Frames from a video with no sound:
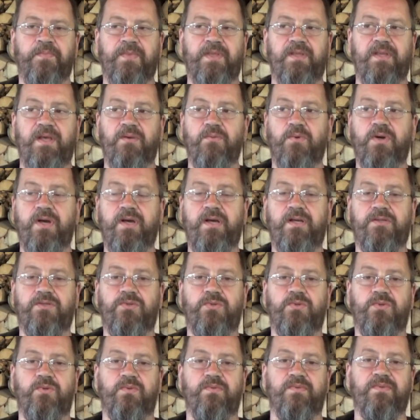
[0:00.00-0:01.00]
They were here
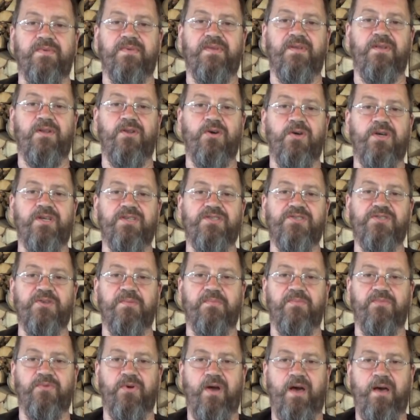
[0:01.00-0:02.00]
to look at
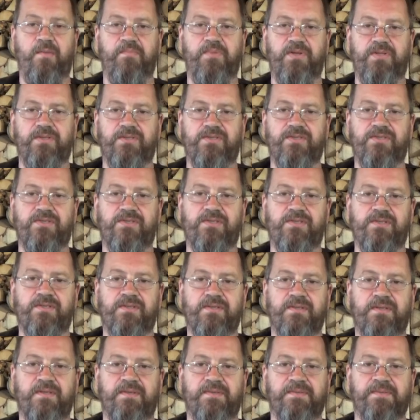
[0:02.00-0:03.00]
some rabbits.
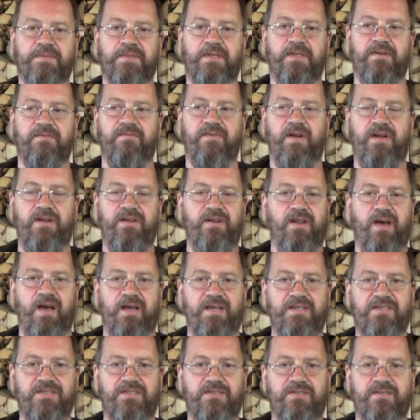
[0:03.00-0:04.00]
Very
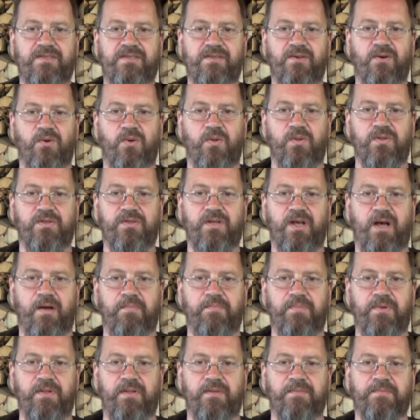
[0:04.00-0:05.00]
nice old
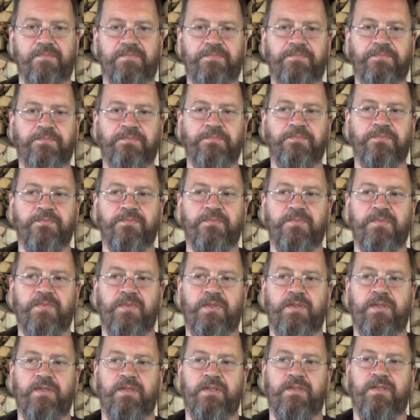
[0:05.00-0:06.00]
couple.
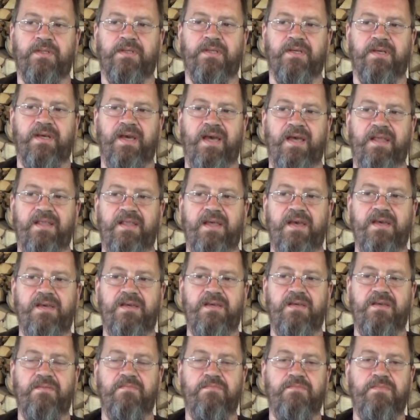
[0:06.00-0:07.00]
And
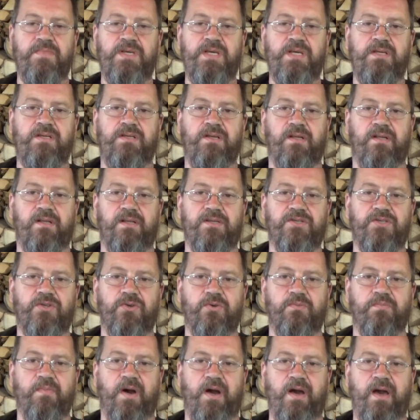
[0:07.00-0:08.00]
they immediately
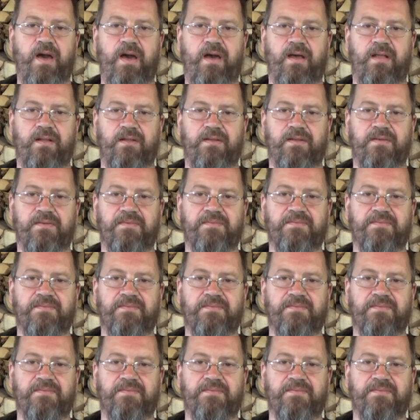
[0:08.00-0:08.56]
shook my hand.